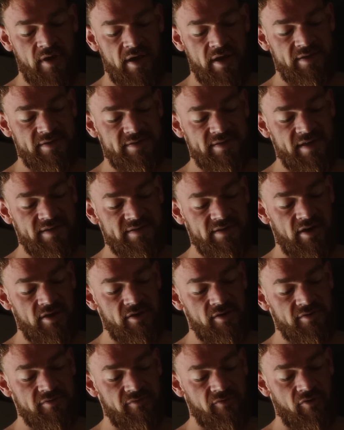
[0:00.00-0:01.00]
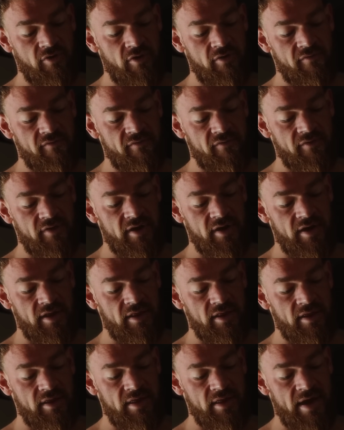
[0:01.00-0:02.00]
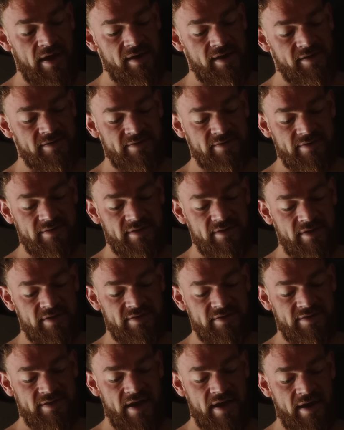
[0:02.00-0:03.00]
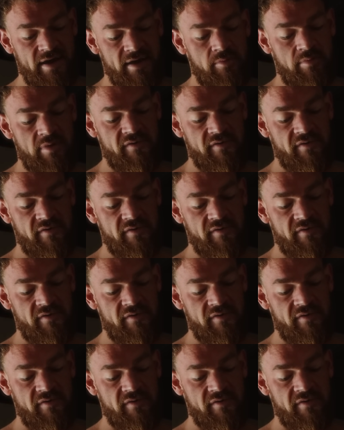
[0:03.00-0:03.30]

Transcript: and 6 I use with growth, and that is the stack.